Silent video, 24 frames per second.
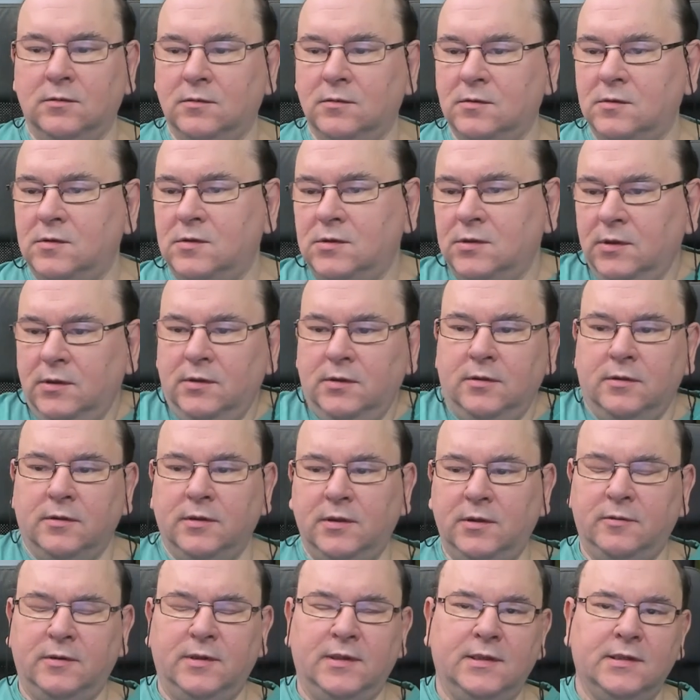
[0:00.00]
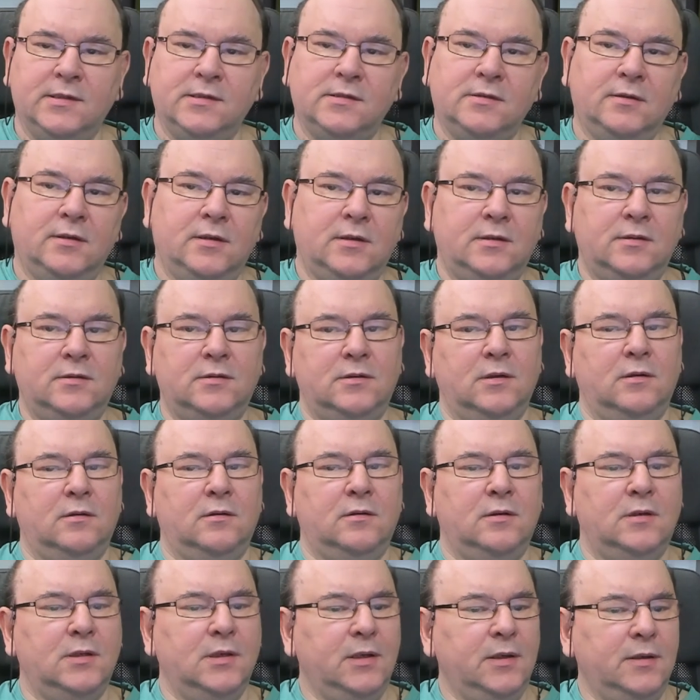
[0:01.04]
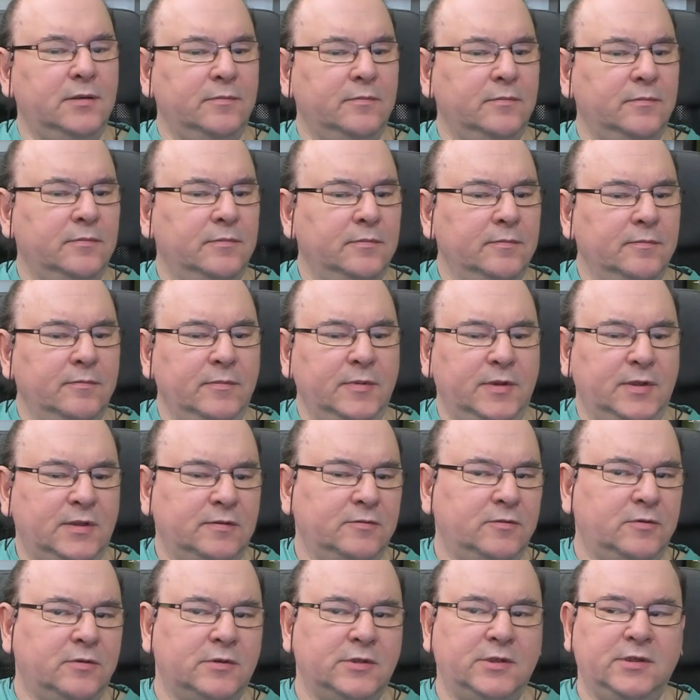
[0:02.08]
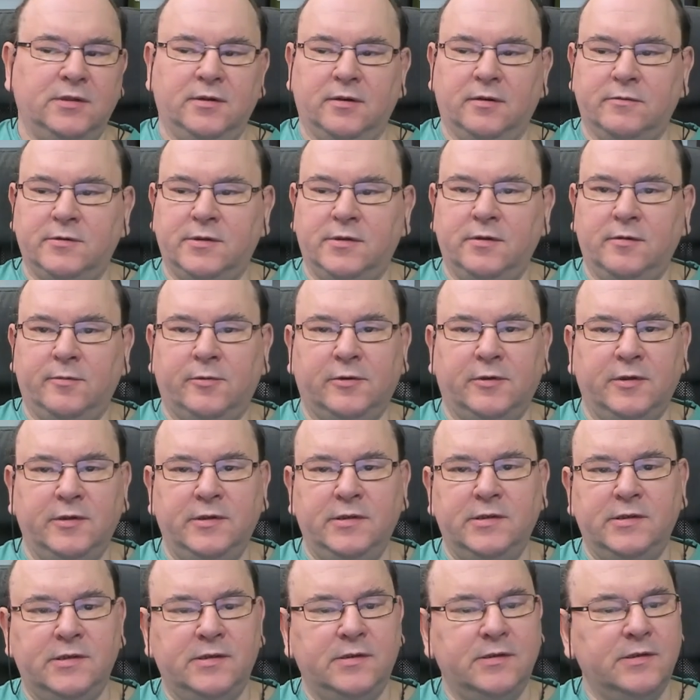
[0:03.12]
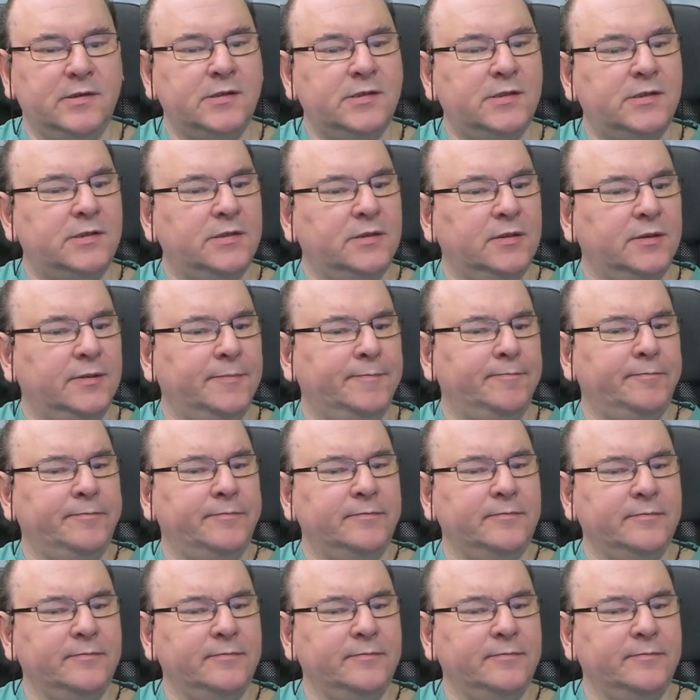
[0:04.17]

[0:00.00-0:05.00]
So anyway, that's that, and um, now of course it comes to the point, is this um,